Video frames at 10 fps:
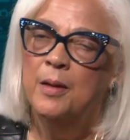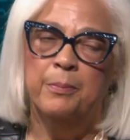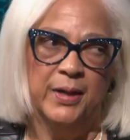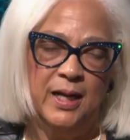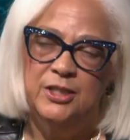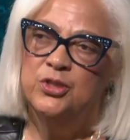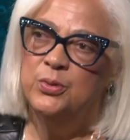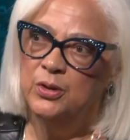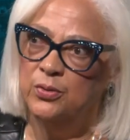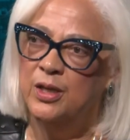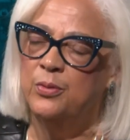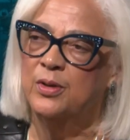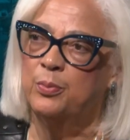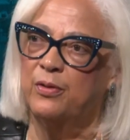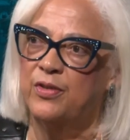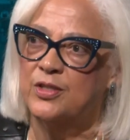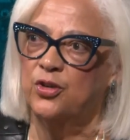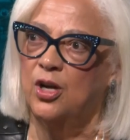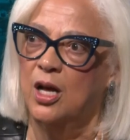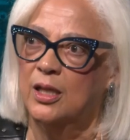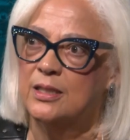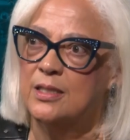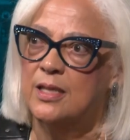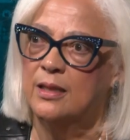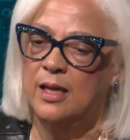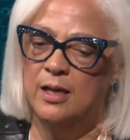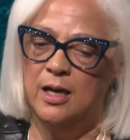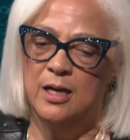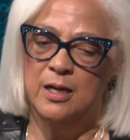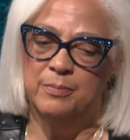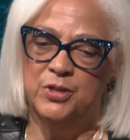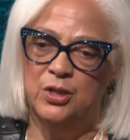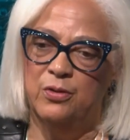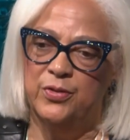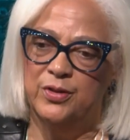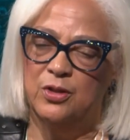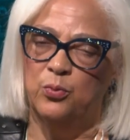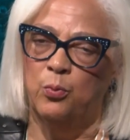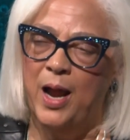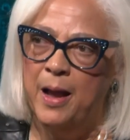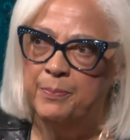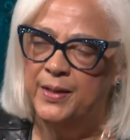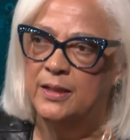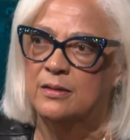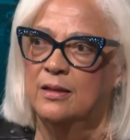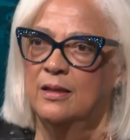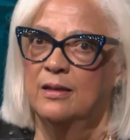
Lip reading: but I do agree with Professor Collins that the that the rapid